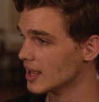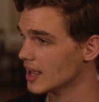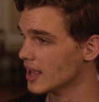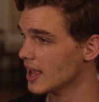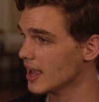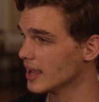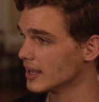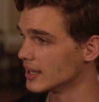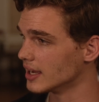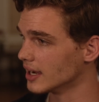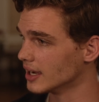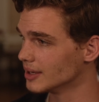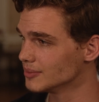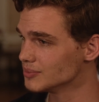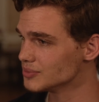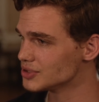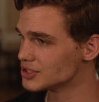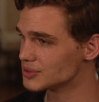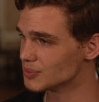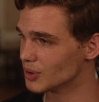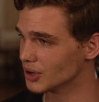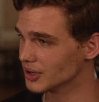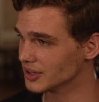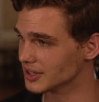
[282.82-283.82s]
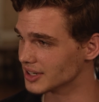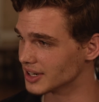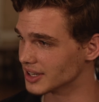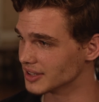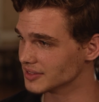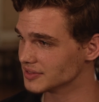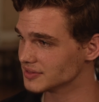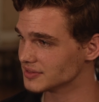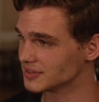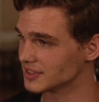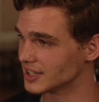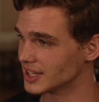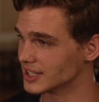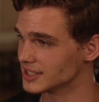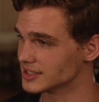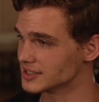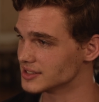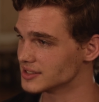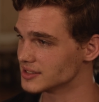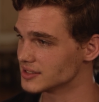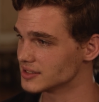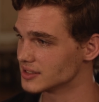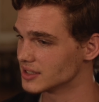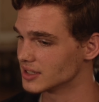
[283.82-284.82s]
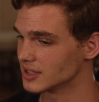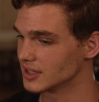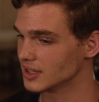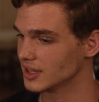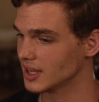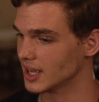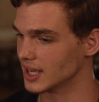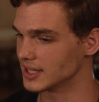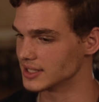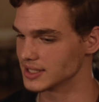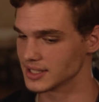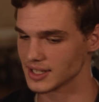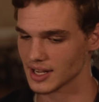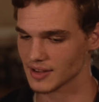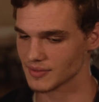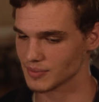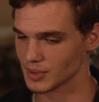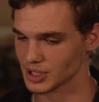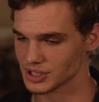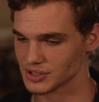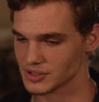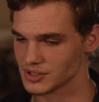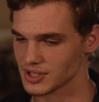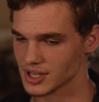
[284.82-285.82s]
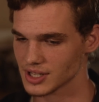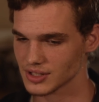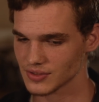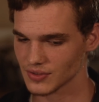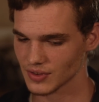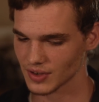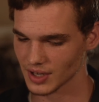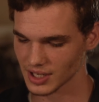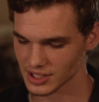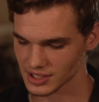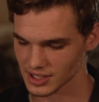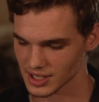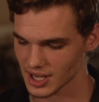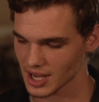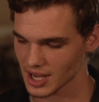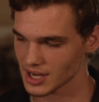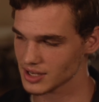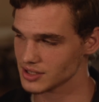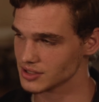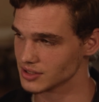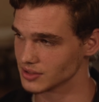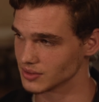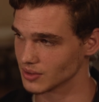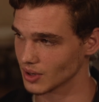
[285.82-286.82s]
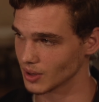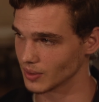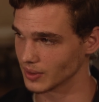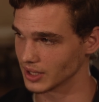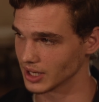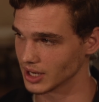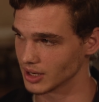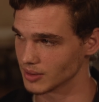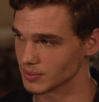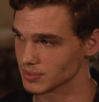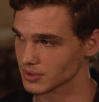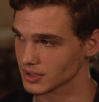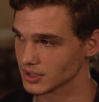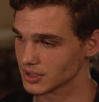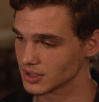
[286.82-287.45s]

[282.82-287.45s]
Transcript: Hey, I'm smart enough. I didn't have much chance for an education growing up.